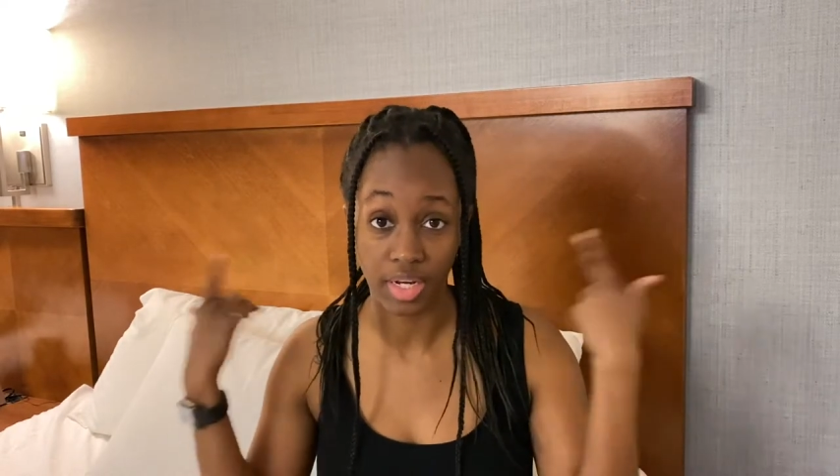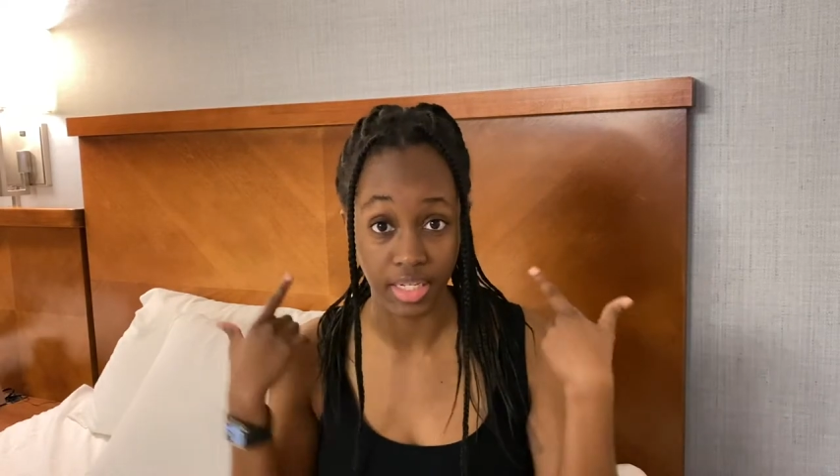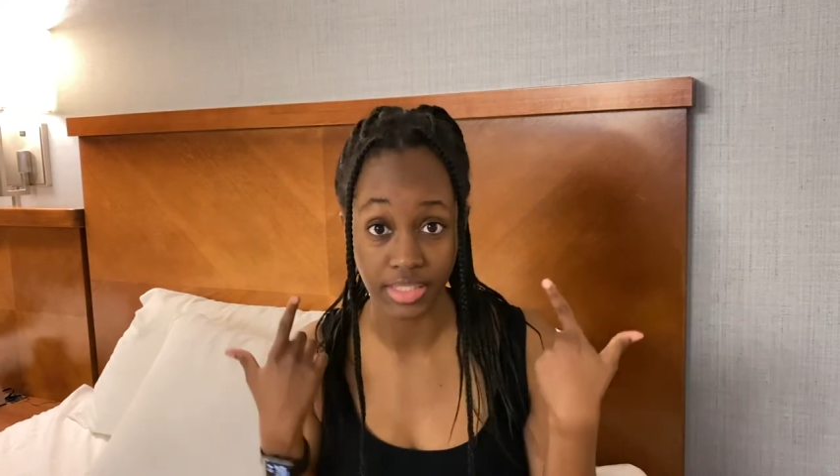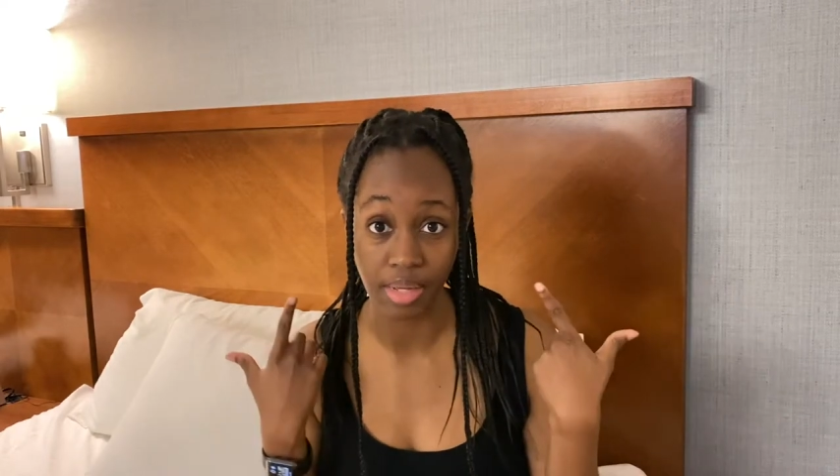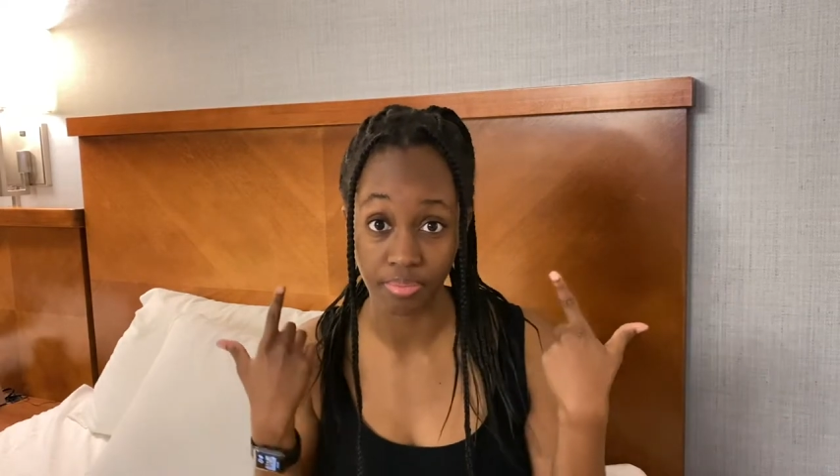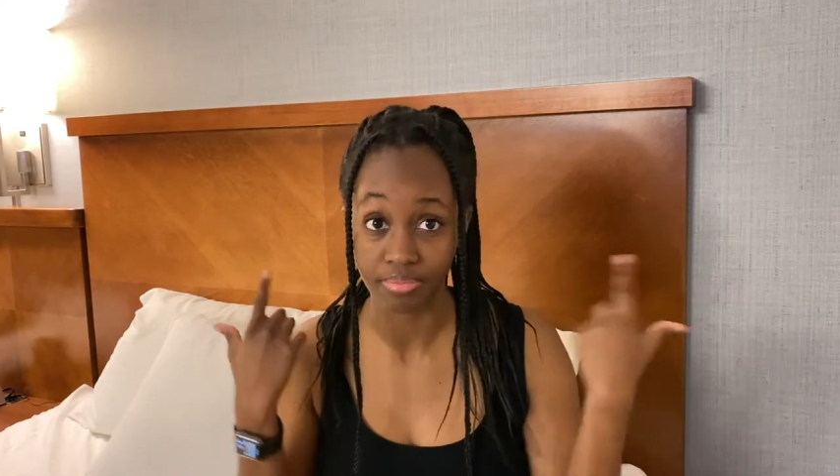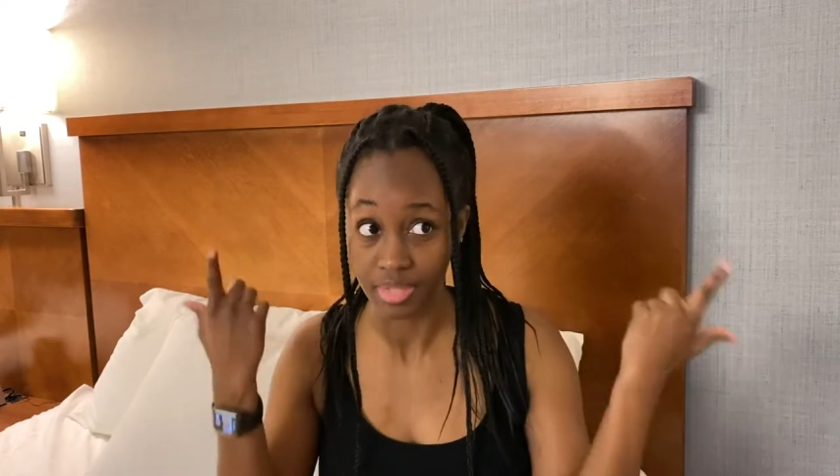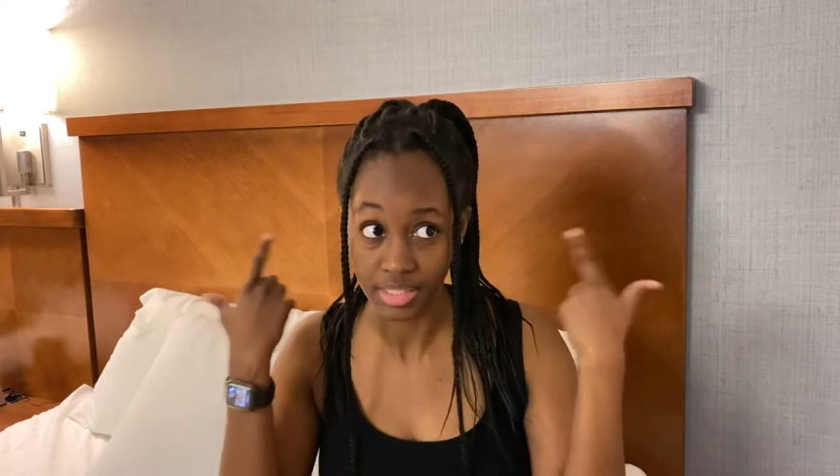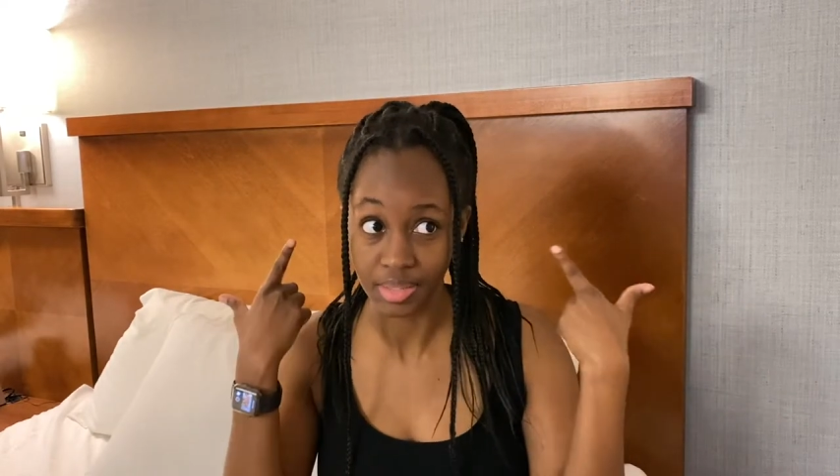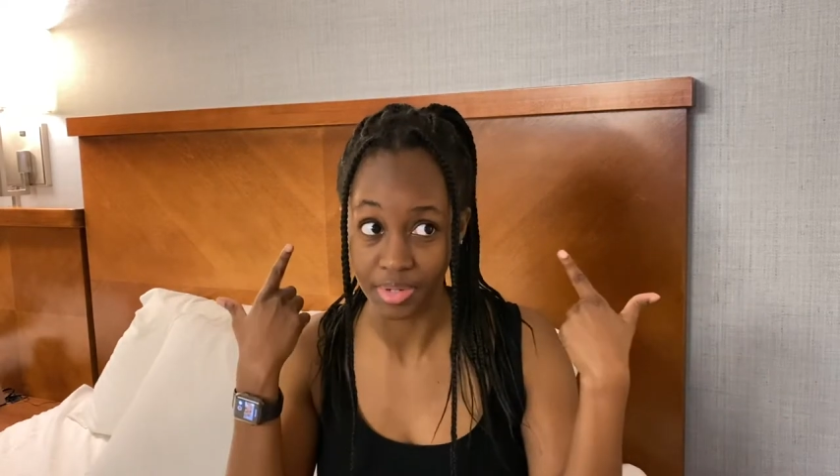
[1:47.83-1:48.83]

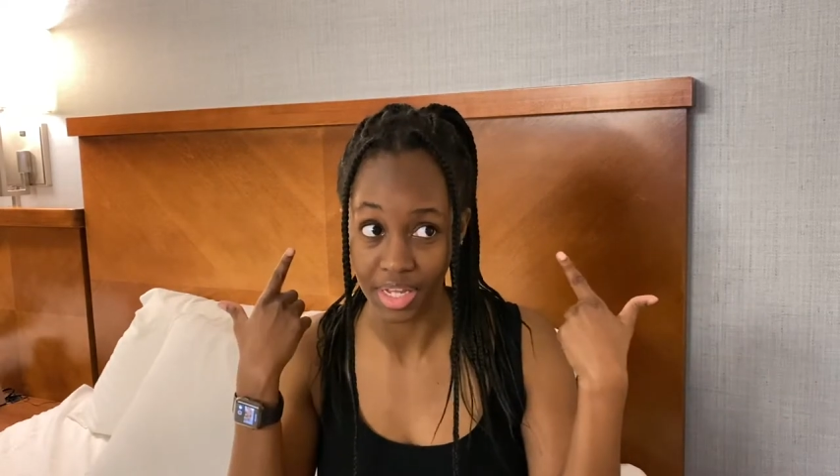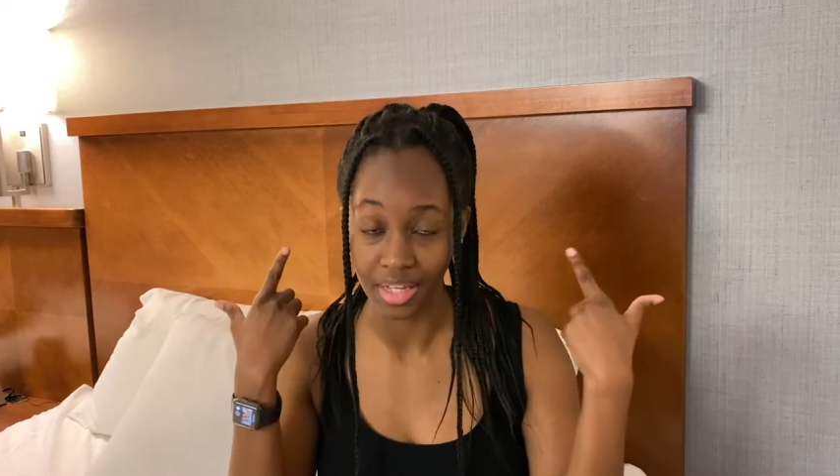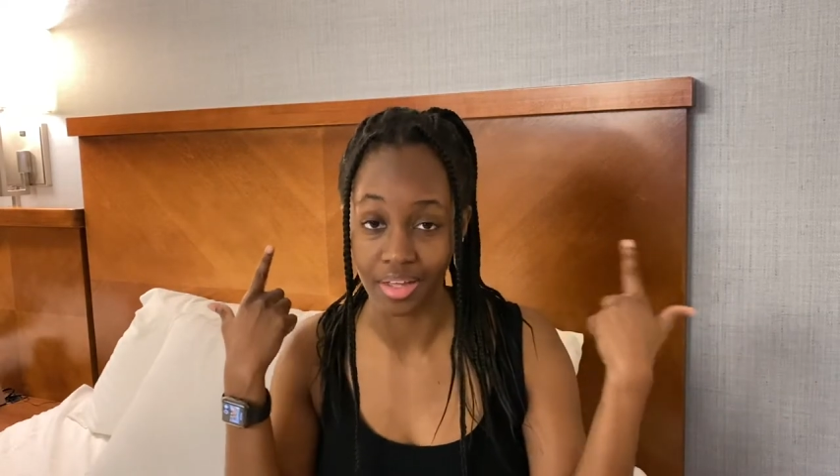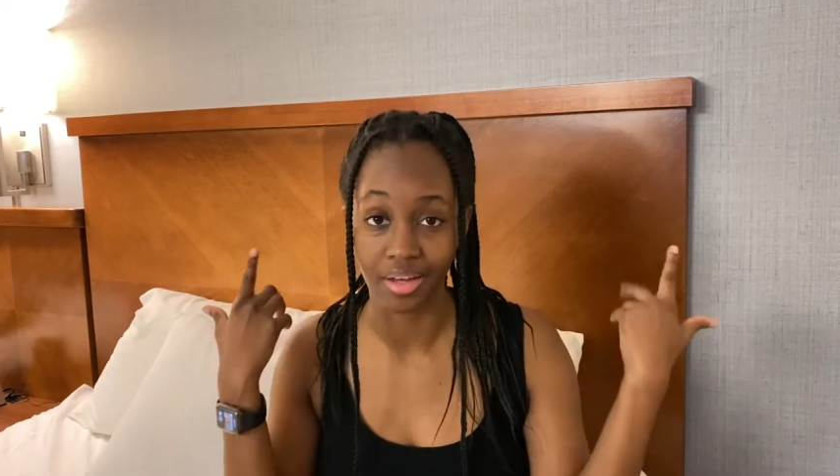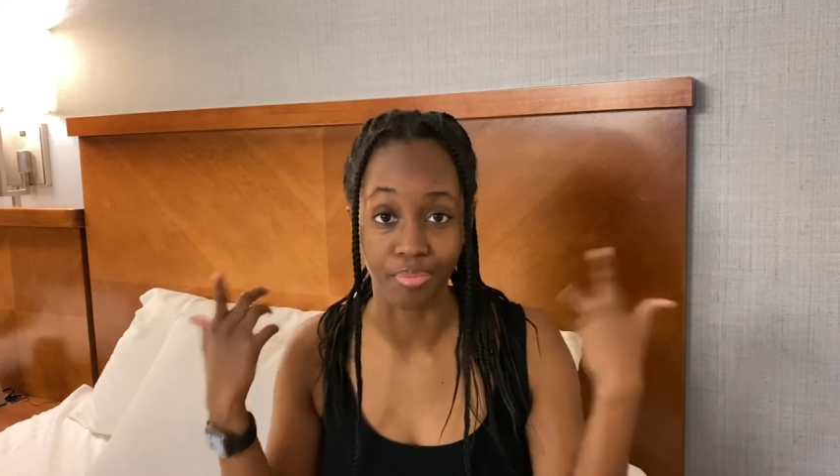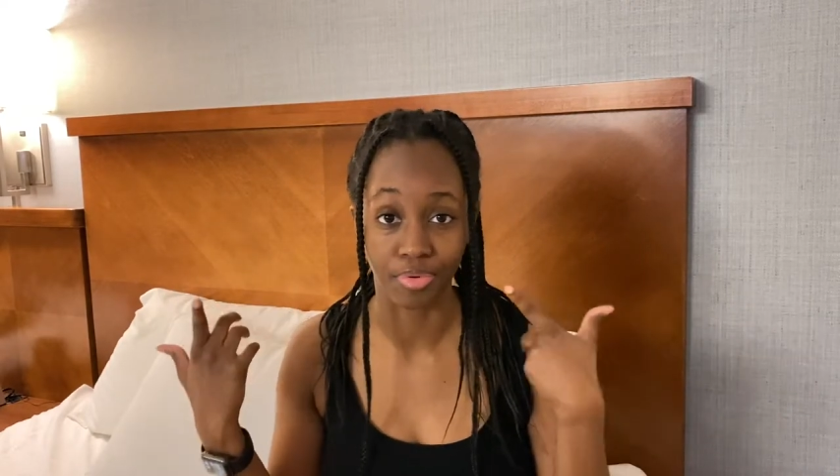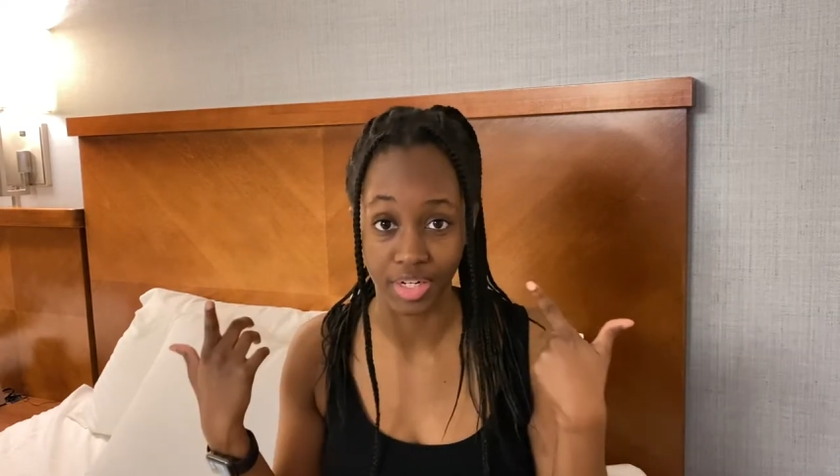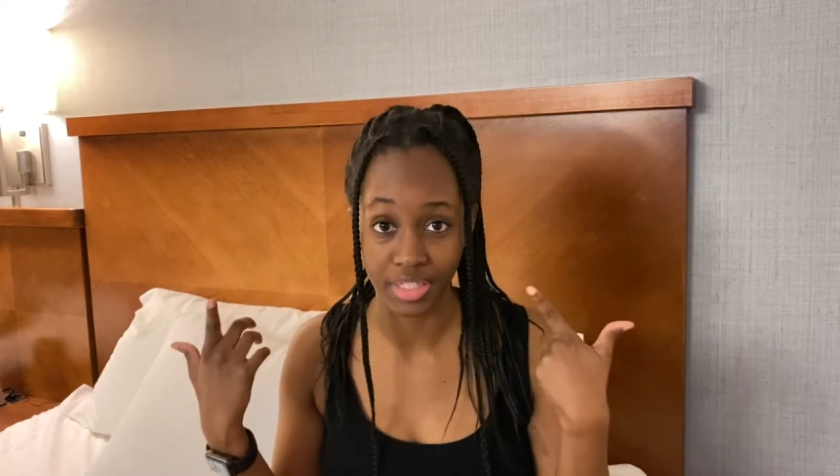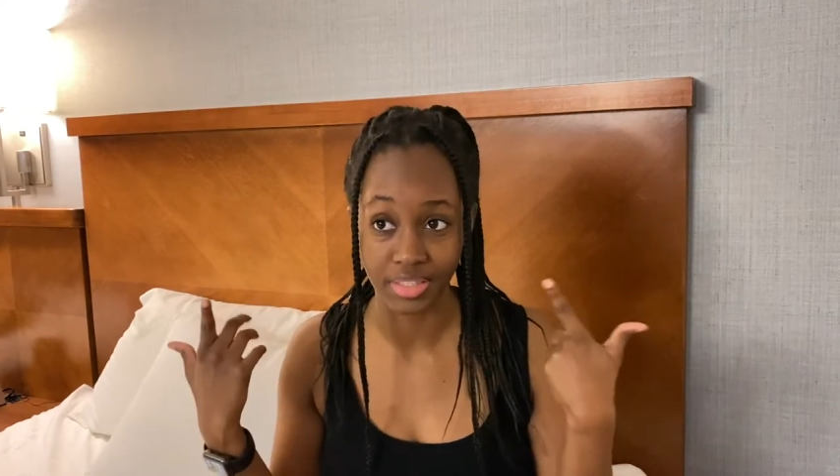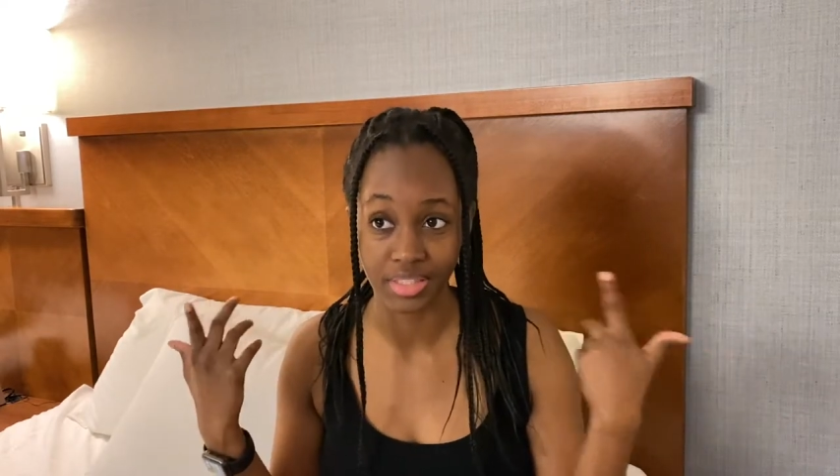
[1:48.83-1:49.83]
exhibit A
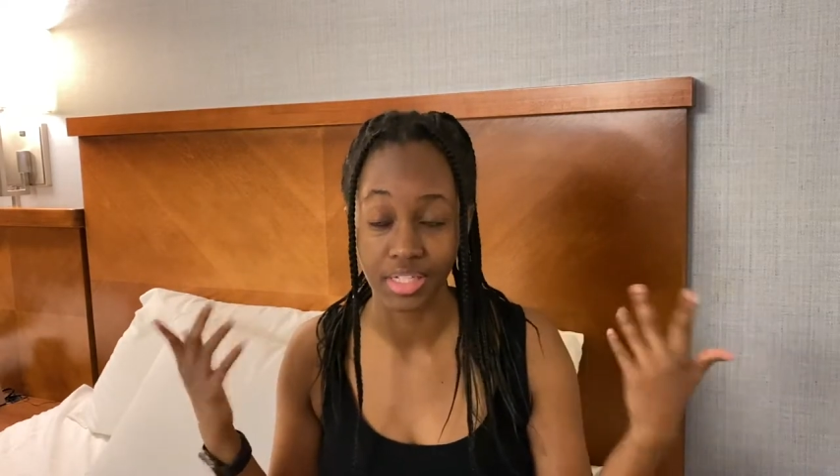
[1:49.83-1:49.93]
braids,